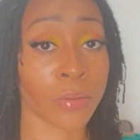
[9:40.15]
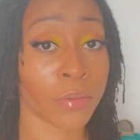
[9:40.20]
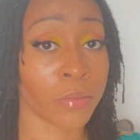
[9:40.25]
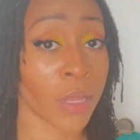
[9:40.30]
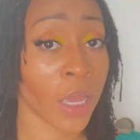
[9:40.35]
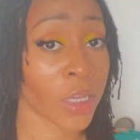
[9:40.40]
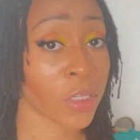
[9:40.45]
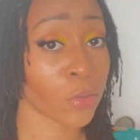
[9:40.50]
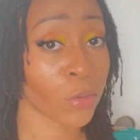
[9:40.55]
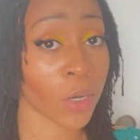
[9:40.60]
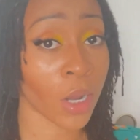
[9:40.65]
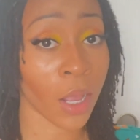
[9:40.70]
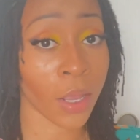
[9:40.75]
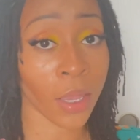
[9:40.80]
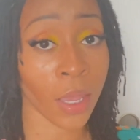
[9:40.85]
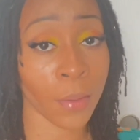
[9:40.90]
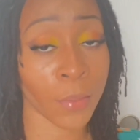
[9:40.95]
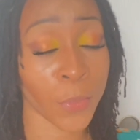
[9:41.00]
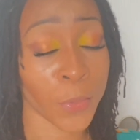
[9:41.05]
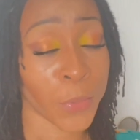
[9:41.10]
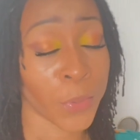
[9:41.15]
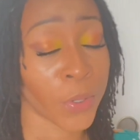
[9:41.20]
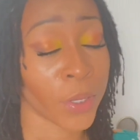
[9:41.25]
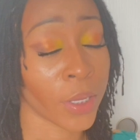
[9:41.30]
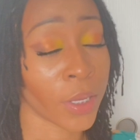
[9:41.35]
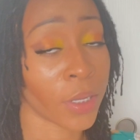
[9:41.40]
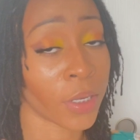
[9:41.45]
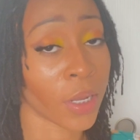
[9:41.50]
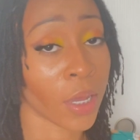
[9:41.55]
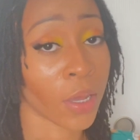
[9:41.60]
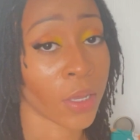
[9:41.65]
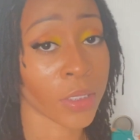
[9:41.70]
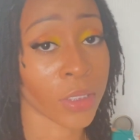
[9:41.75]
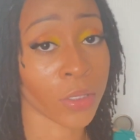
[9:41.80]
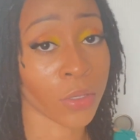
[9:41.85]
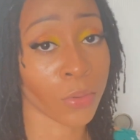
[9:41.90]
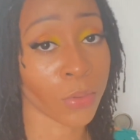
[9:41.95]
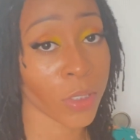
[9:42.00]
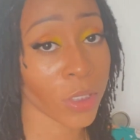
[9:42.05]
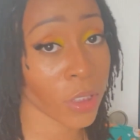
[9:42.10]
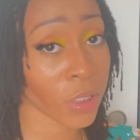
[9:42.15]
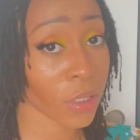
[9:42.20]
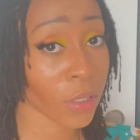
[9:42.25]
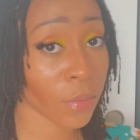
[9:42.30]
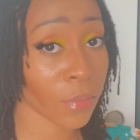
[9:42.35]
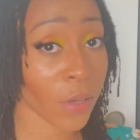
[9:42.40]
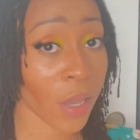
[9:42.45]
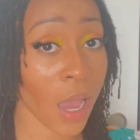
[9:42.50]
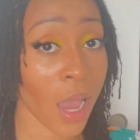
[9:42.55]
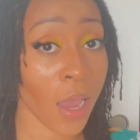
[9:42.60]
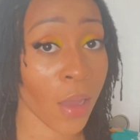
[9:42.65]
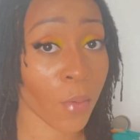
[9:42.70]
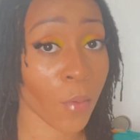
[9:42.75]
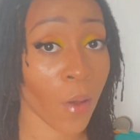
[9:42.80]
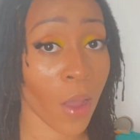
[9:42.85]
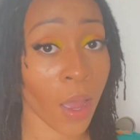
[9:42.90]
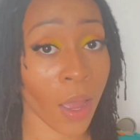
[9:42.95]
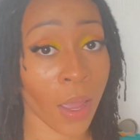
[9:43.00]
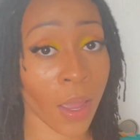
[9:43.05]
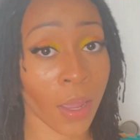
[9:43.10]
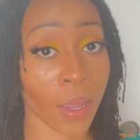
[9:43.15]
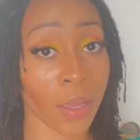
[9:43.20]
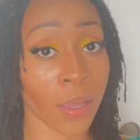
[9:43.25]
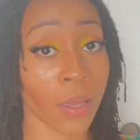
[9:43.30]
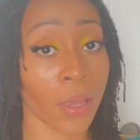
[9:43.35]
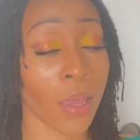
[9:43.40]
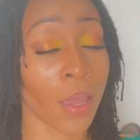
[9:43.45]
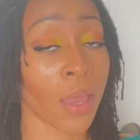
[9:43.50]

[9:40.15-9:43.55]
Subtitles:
That's what I came up with, and that's the reasoning behind why